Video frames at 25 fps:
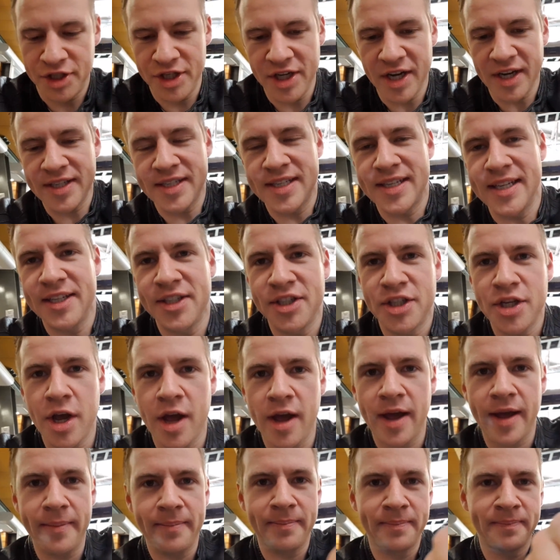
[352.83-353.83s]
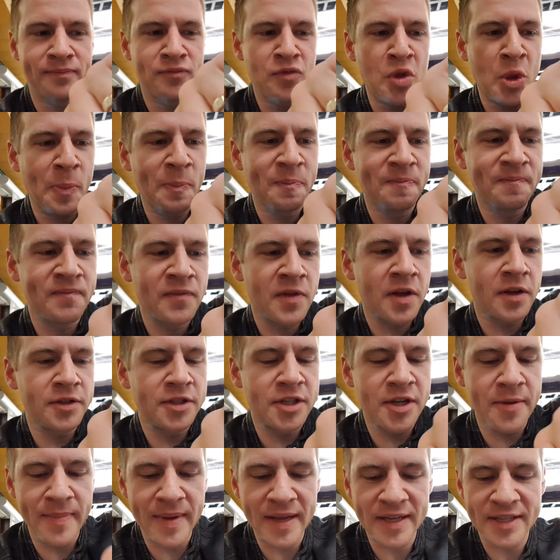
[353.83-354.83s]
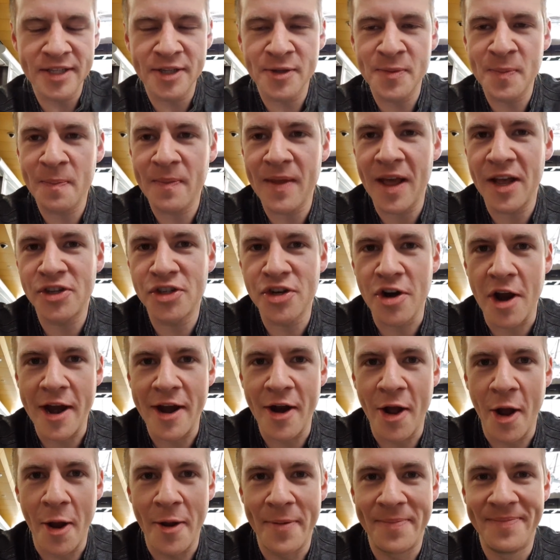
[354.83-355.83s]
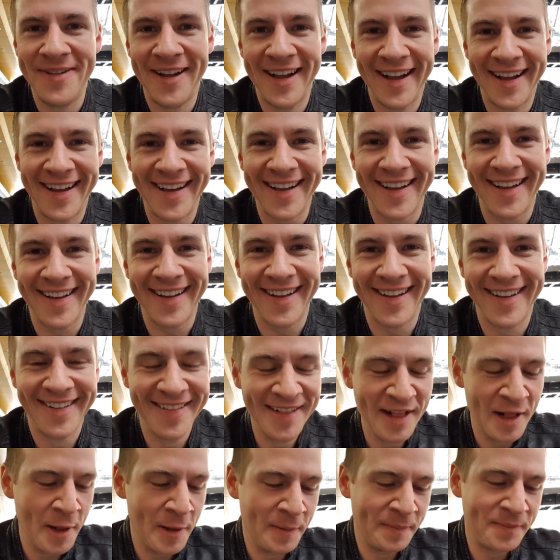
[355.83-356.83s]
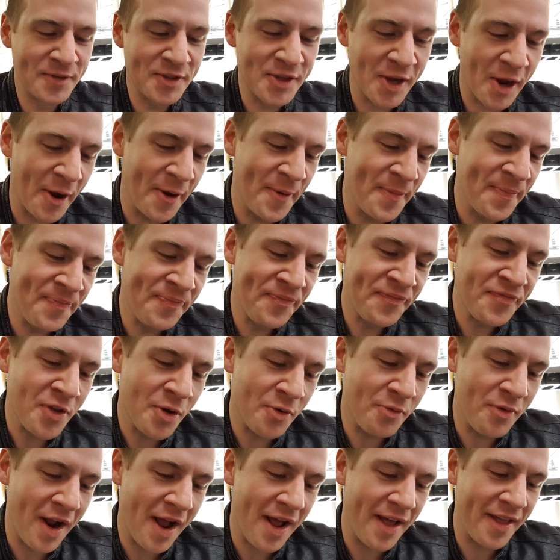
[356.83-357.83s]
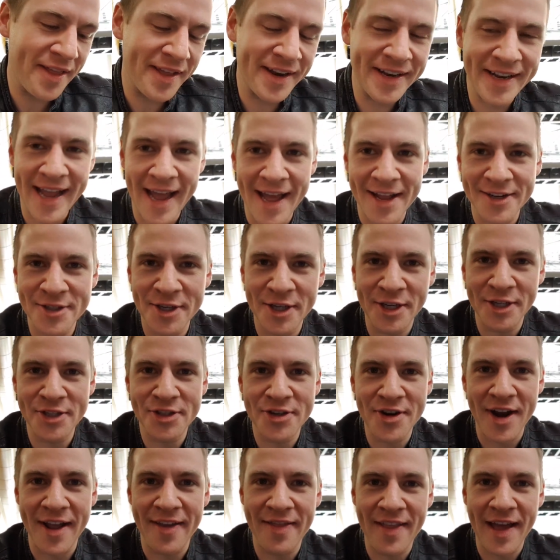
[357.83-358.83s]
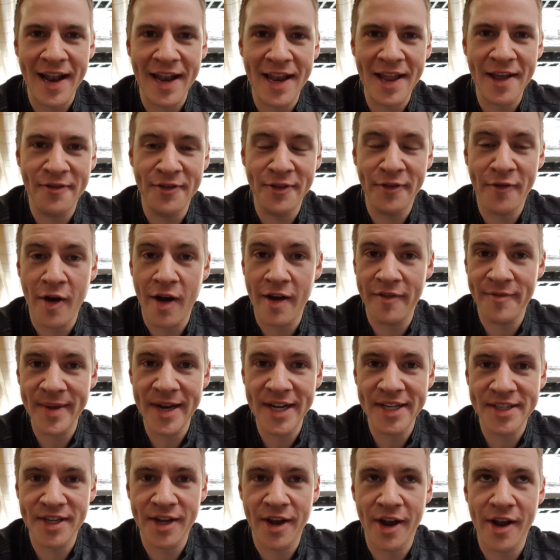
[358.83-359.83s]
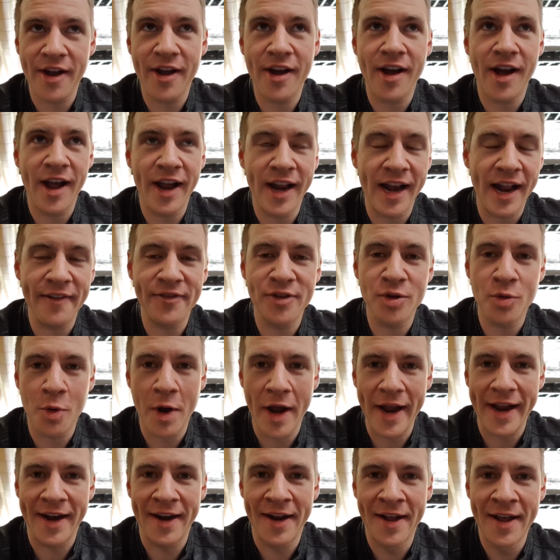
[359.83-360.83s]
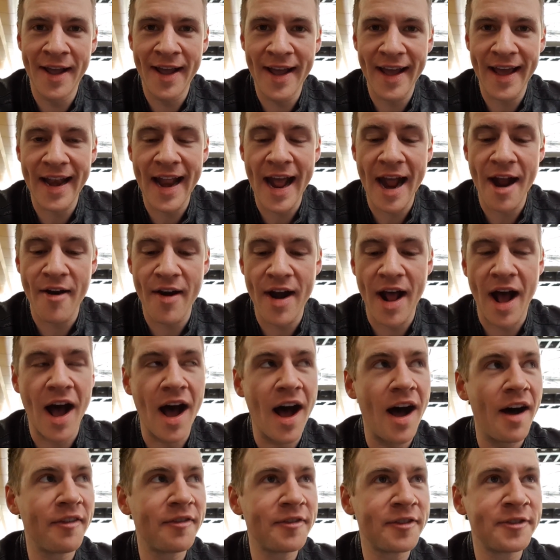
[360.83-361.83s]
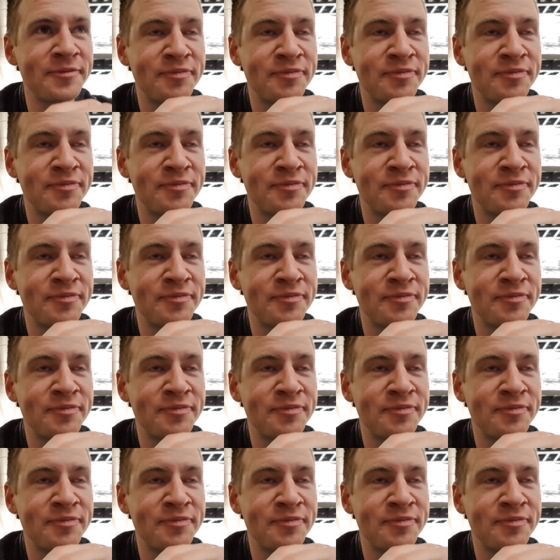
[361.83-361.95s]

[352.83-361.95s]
just in time to miss a train home. So rather than catching a train that left 5 minutes ago, I'm gonna have to wait an hour and a half.